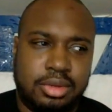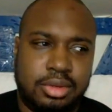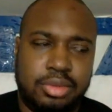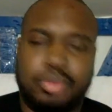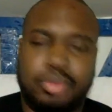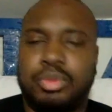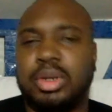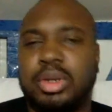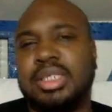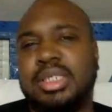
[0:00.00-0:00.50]

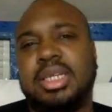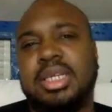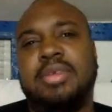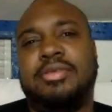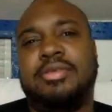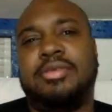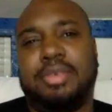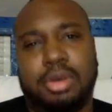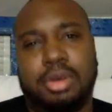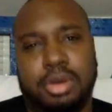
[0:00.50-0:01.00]
what's in
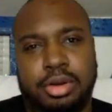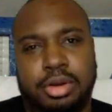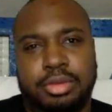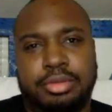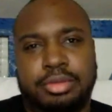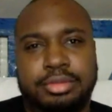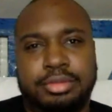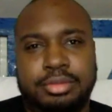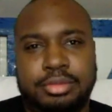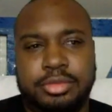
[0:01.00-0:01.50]
it for her,
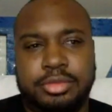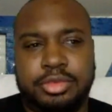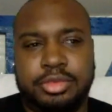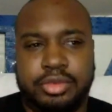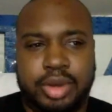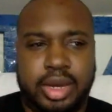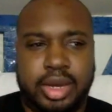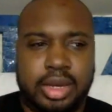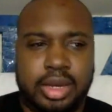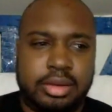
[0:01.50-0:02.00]

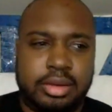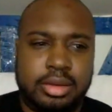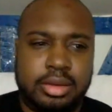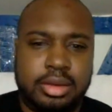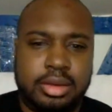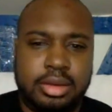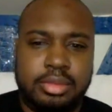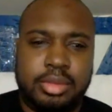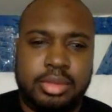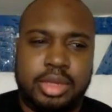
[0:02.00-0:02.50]
right?
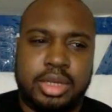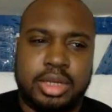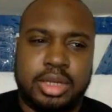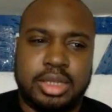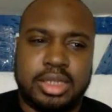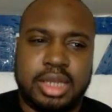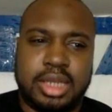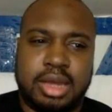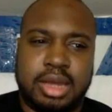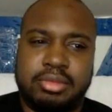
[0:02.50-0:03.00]

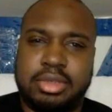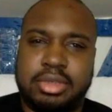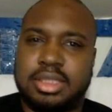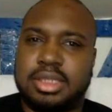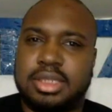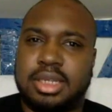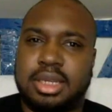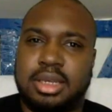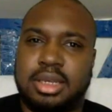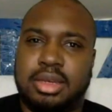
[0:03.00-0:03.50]
Because
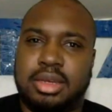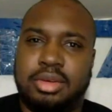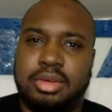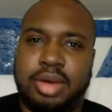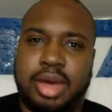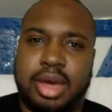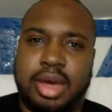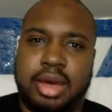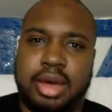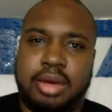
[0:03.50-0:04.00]
obviously you
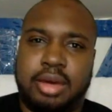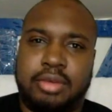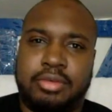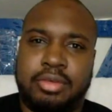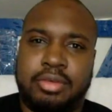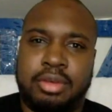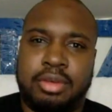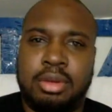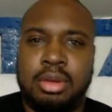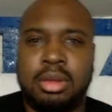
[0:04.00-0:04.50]
have
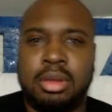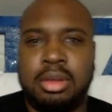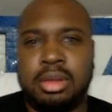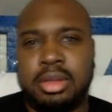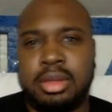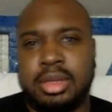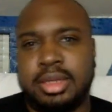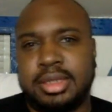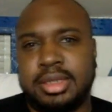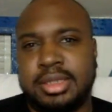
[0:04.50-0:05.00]

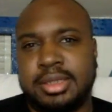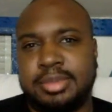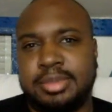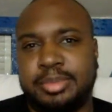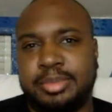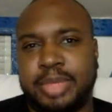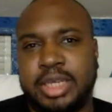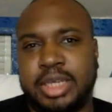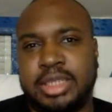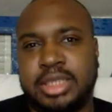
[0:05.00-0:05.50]
this
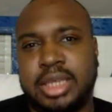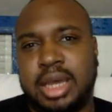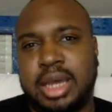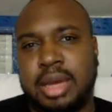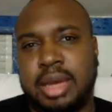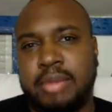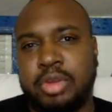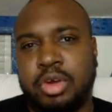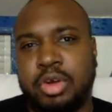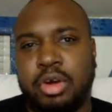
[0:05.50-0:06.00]

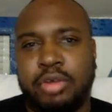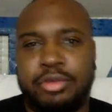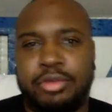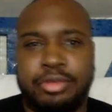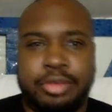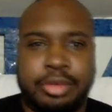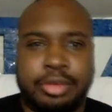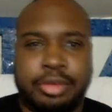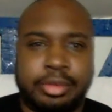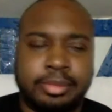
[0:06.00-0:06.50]
big-time law
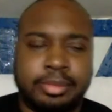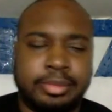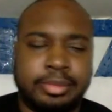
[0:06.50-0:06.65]
firm,